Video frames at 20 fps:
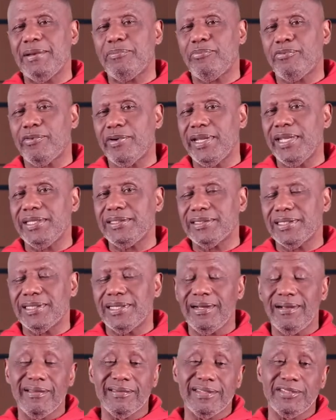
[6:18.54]
I pray to
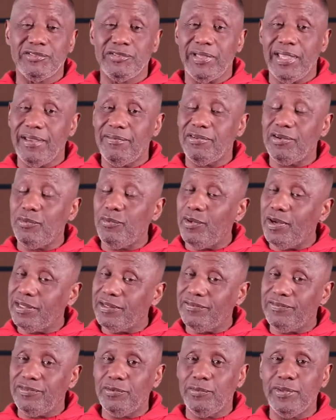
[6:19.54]
God that you're having a
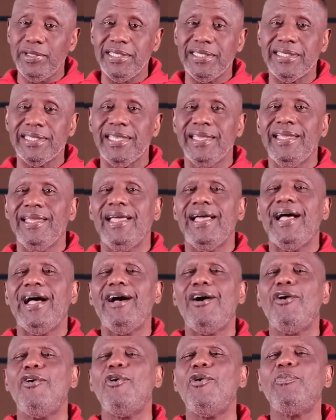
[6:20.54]
wonderful week.
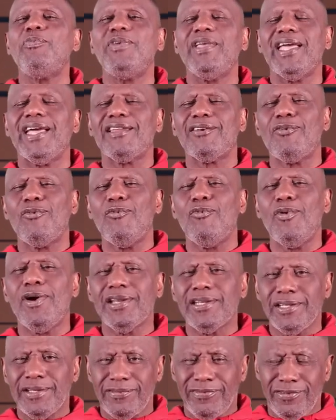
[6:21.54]
I hope you had a
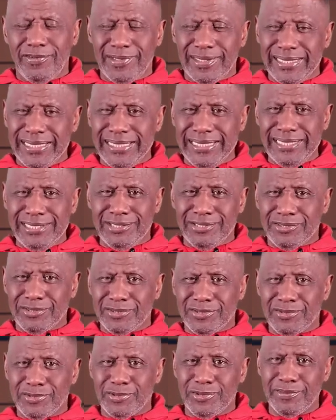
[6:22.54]
wonderful
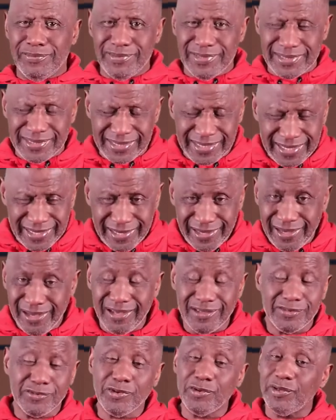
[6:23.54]
Easter service.
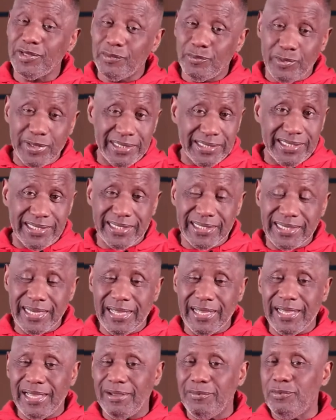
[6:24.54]
Certainly we did.
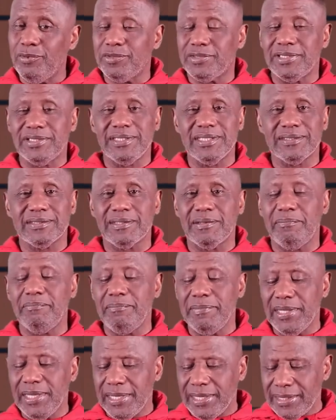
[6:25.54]
I want to just
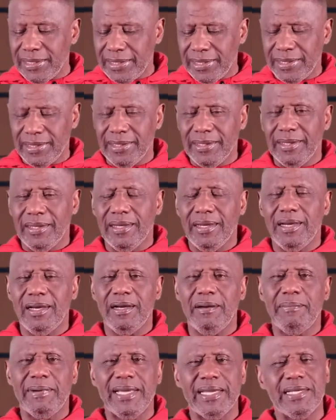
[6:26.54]
commend
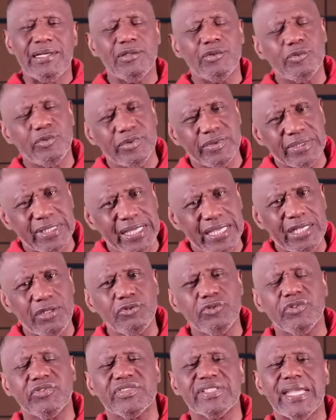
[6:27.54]
my
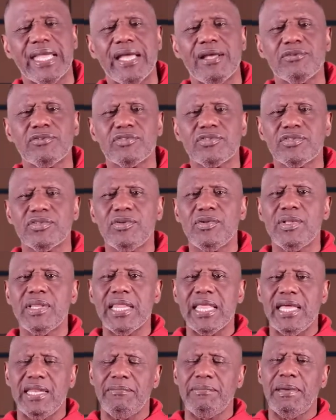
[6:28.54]
elders
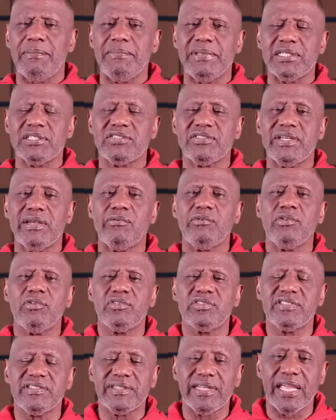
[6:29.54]
council and my
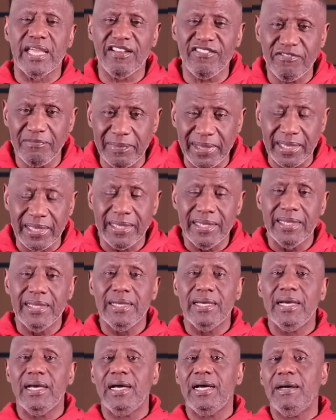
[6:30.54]
ministerial staff,
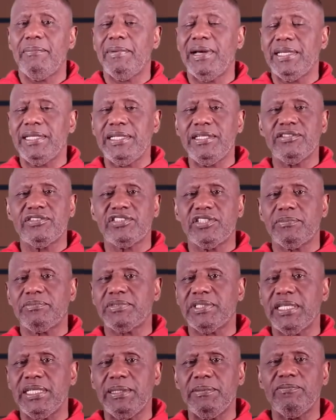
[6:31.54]
my
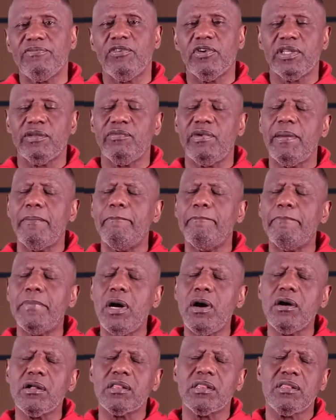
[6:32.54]
leadership team for the
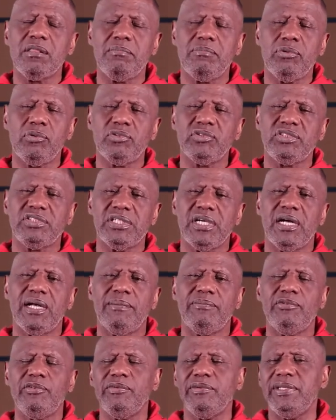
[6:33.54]
remarkable
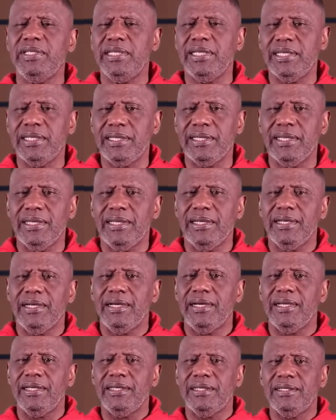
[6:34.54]
job you did
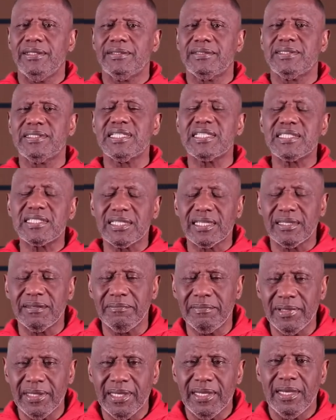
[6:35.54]
in
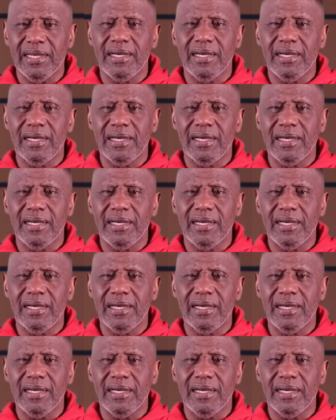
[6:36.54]
assisting